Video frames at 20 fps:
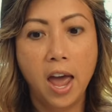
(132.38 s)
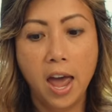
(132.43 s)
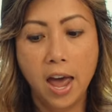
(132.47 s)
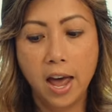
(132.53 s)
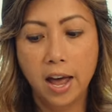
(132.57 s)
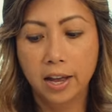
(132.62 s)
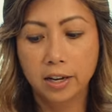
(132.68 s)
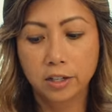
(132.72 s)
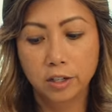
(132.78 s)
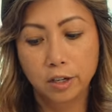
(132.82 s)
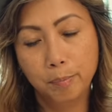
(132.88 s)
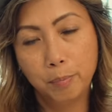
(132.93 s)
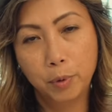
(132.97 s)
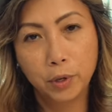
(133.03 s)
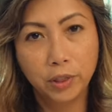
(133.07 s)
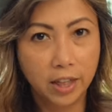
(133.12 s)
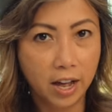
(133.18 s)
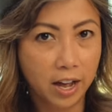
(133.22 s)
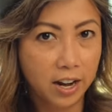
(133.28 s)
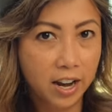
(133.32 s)
and you
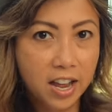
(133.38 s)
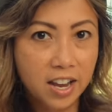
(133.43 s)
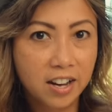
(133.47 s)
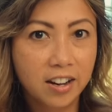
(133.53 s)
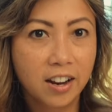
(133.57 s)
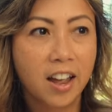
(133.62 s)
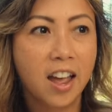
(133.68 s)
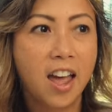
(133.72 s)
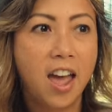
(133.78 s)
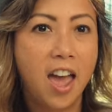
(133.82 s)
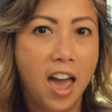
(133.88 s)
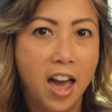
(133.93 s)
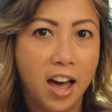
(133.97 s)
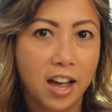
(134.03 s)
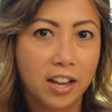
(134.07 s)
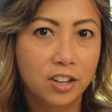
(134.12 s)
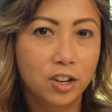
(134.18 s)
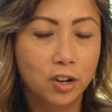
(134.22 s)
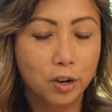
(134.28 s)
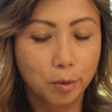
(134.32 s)
put that in
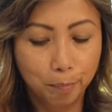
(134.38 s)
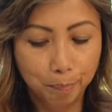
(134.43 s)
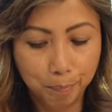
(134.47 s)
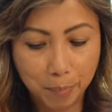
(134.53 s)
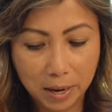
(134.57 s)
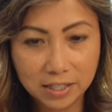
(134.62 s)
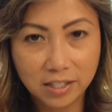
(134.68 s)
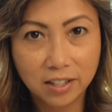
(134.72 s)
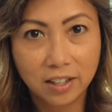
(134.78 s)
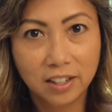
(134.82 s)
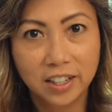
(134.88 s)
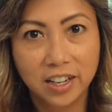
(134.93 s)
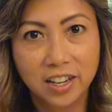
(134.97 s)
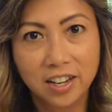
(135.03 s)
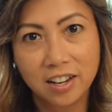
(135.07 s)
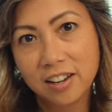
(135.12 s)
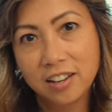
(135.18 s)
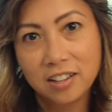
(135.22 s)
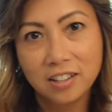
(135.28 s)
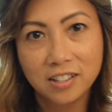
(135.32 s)
and you're
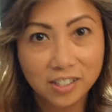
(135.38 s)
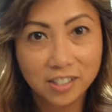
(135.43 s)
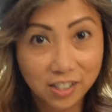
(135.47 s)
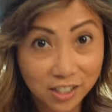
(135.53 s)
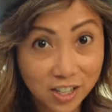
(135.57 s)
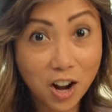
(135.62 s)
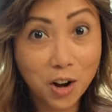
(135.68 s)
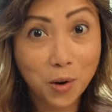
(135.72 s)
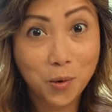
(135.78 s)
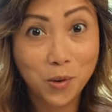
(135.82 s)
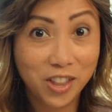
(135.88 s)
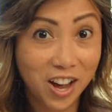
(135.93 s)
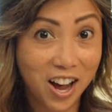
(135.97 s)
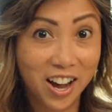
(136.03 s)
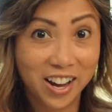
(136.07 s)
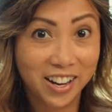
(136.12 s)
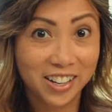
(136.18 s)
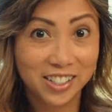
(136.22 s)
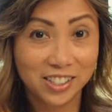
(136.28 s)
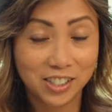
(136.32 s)
basically stuck with the
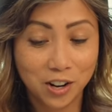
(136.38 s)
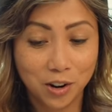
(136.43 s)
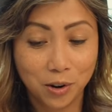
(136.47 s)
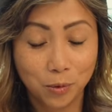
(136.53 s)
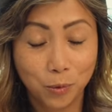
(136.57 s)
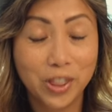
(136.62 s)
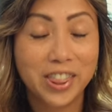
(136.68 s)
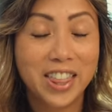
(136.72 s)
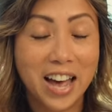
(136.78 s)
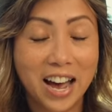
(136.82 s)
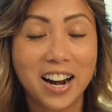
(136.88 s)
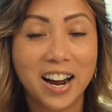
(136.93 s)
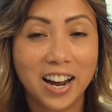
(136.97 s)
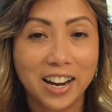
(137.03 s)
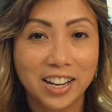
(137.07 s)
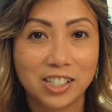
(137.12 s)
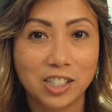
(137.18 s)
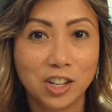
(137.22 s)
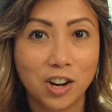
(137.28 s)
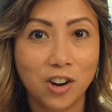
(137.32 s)
ISO, with that
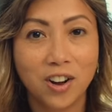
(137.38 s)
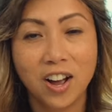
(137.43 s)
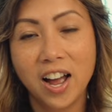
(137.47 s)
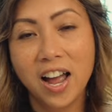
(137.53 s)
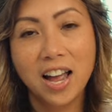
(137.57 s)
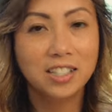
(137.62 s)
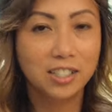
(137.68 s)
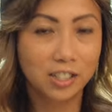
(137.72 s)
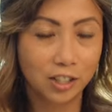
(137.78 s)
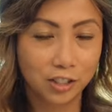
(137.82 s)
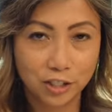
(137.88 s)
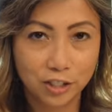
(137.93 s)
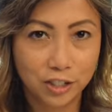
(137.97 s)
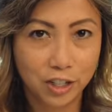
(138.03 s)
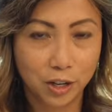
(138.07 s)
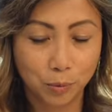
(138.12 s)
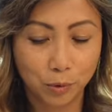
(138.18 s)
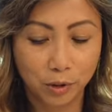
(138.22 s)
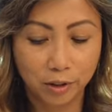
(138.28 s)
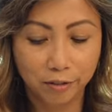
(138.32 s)
ISO until you're
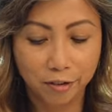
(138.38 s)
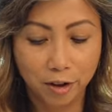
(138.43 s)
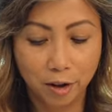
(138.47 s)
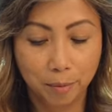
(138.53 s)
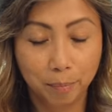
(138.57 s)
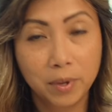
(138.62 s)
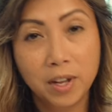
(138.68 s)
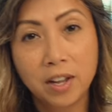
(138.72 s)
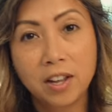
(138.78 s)
done with the film.